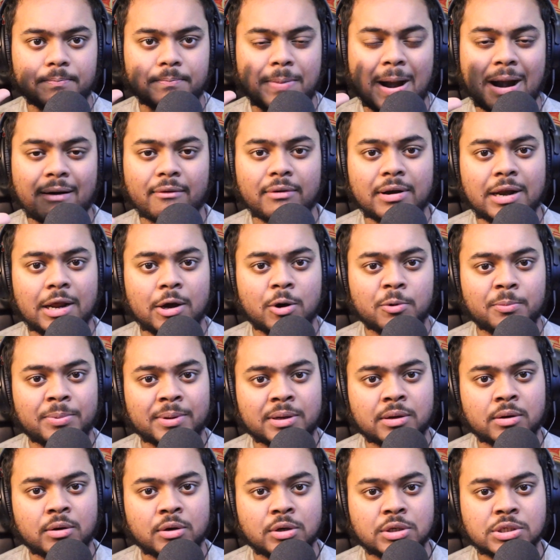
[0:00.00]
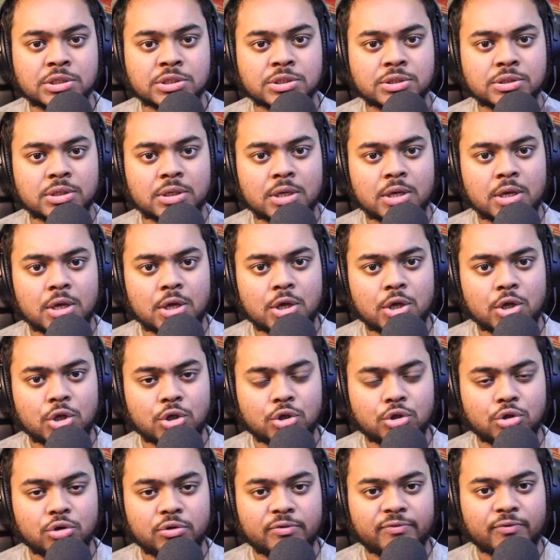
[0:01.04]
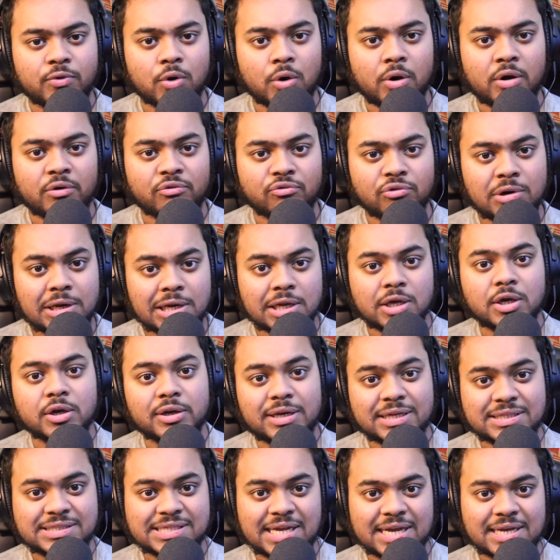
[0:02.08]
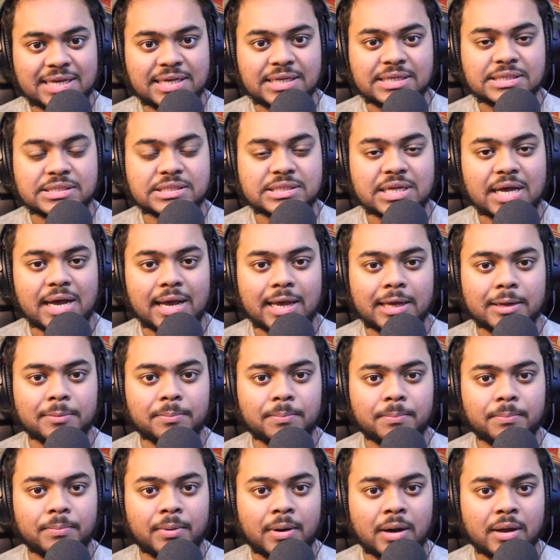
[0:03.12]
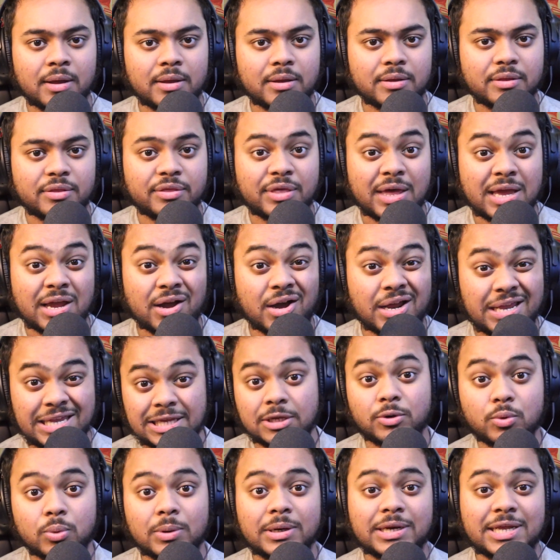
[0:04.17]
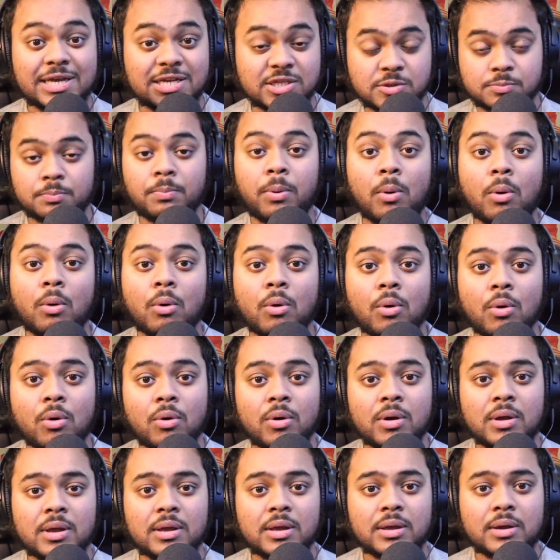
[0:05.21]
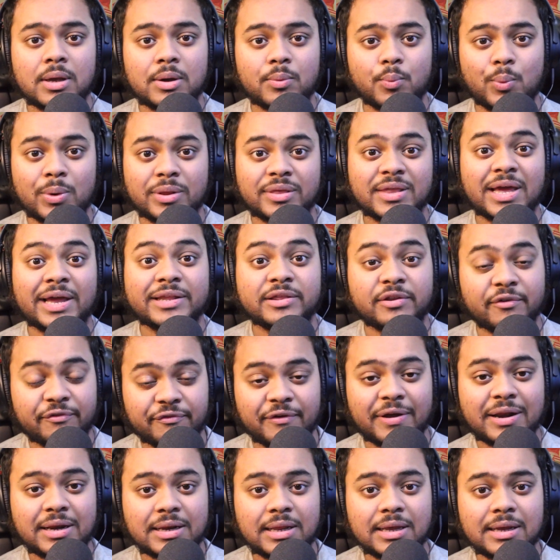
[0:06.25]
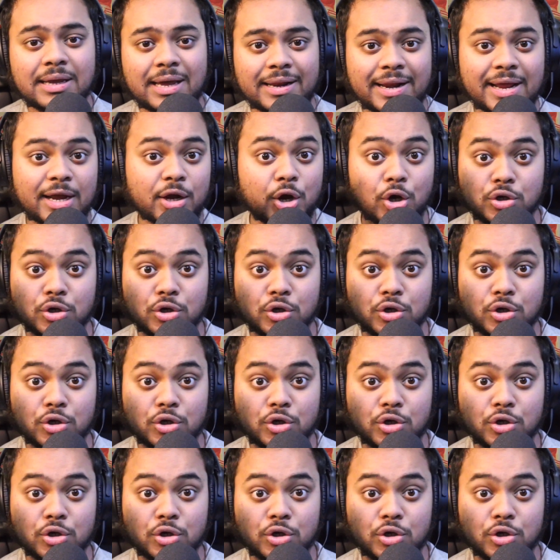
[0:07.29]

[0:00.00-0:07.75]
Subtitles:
parallel, because you've got a really good attacking side, but they are equally as poor when they're defending, and that